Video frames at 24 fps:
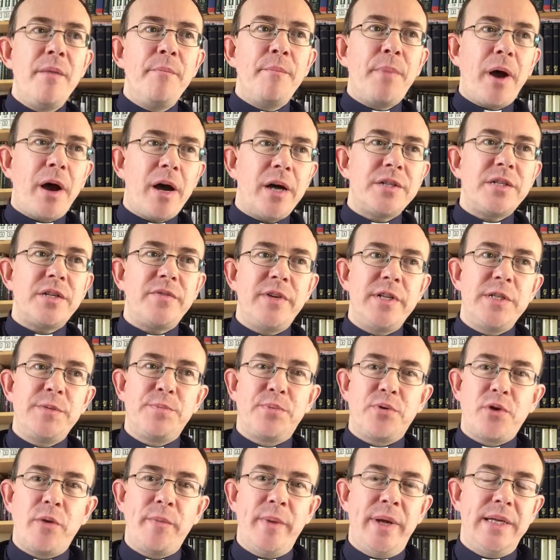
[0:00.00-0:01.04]
Part of his
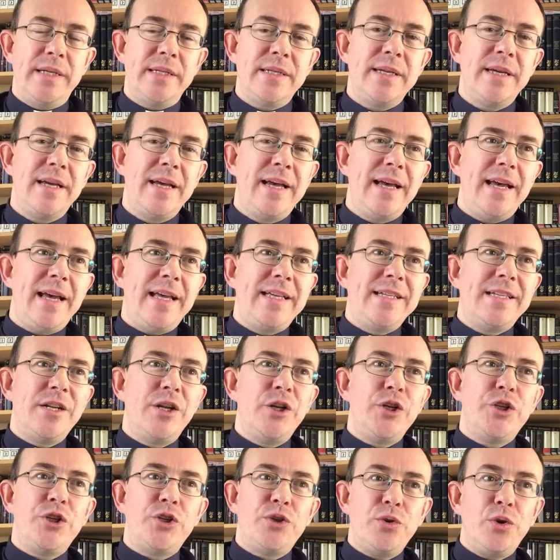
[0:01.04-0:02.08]
promise is an
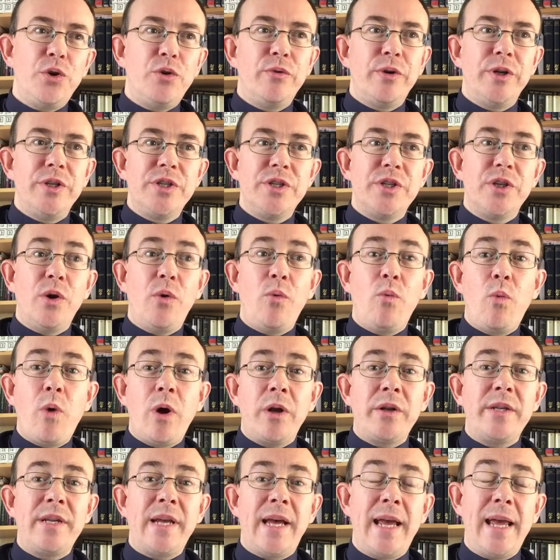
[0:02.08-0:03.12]
assurance that
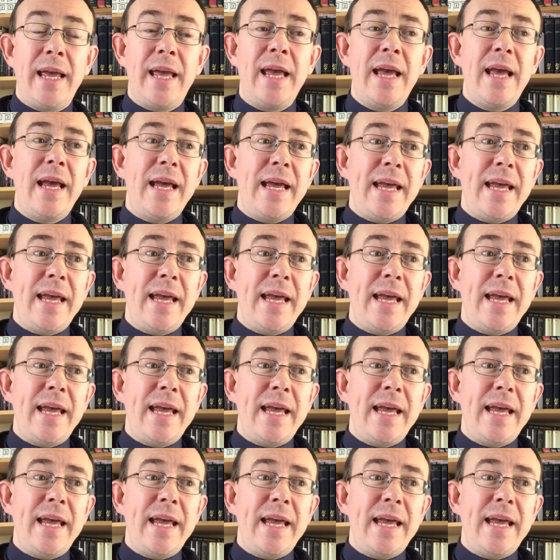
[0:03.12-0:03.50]
one day